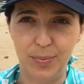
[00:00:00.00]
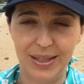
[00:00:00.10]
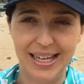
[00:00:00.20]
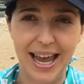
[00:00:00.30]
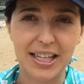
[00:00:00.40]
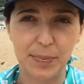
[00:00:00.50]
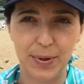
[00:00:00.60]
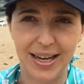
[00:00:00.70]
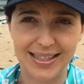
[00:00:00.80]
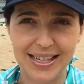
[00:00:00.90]
to be the
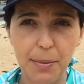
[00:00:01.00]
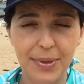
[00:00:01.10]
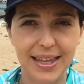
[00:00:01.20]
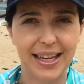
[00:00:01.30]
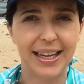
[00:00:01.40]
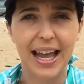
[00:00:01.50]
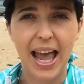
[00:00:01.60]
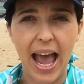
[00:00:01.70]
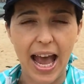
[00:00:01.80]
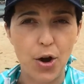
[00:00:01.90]
expert at something
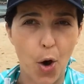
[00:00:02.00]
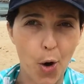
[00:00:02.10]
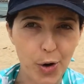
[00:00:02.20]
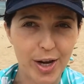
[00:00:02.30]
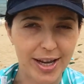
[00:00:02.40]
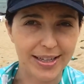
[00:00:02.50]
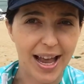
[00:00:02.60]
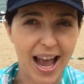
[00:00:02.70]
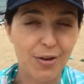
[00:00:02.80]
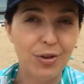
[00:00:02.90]
and own it
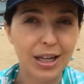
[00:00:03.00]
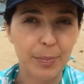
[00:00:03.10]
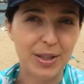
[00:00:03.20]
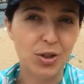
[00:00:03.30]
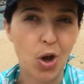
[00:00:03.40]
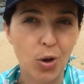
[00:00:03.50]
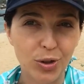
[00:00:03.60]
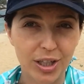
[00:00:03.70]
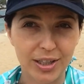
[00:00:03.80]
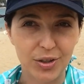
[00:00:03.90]
and really be
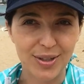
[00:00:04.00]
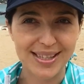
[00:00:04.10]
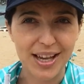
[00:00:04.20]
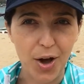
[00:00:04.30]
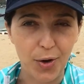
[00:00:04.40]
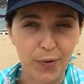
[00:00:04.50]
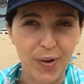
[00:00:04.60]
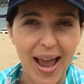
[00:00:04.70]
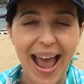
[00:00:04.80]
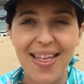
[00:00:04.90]
sold on it yourself,
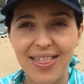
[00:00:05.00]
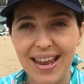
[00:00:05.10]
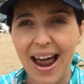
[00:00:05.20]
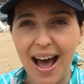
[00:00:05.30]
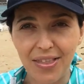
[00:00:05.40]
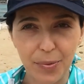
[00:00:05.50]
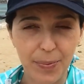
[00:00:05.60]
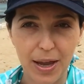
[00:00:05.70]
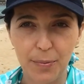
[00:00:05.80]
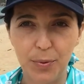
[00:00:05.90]
and then other
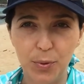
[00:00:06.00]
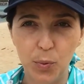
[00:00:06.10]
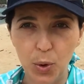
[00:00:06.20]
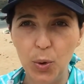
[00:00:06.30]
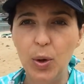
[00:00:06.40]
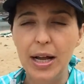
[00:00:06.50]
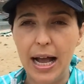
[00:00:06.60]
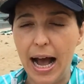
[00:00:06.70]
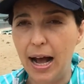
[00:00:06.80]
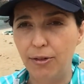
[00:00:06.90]
people will
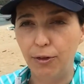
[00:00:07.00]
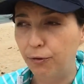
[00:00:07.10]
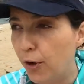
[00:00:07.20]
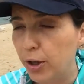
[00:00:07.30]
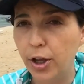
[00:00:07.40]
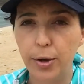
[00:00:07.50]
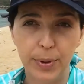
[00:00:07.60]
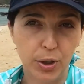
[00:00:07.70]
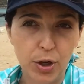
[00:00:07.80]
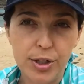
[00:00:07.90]
follow
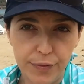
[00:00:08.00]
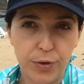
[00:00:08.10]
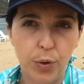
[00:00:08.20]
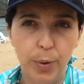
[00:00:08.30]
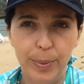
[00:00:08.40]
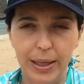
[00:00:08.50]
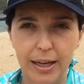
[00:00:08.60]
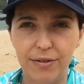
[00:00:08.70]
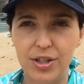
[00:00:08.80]
because of your beliefs.